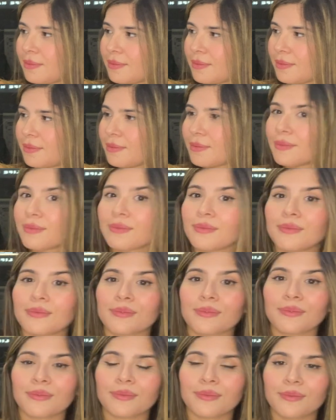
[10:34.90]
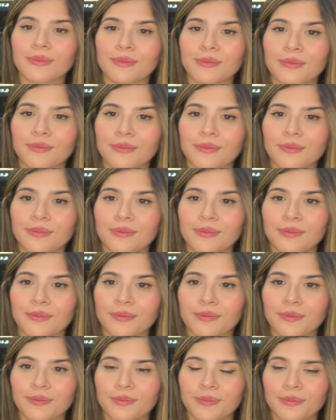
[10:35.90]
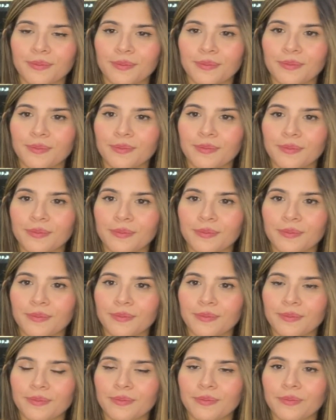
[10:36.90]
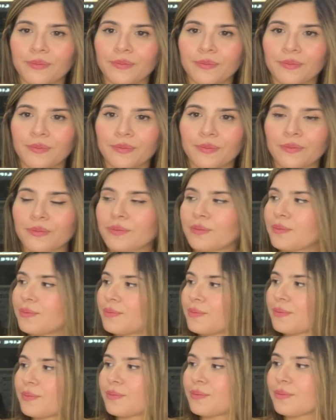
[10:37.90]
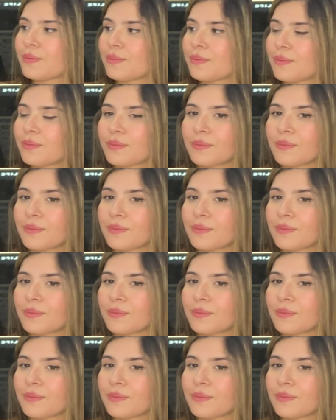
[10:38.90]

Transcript: [no speech]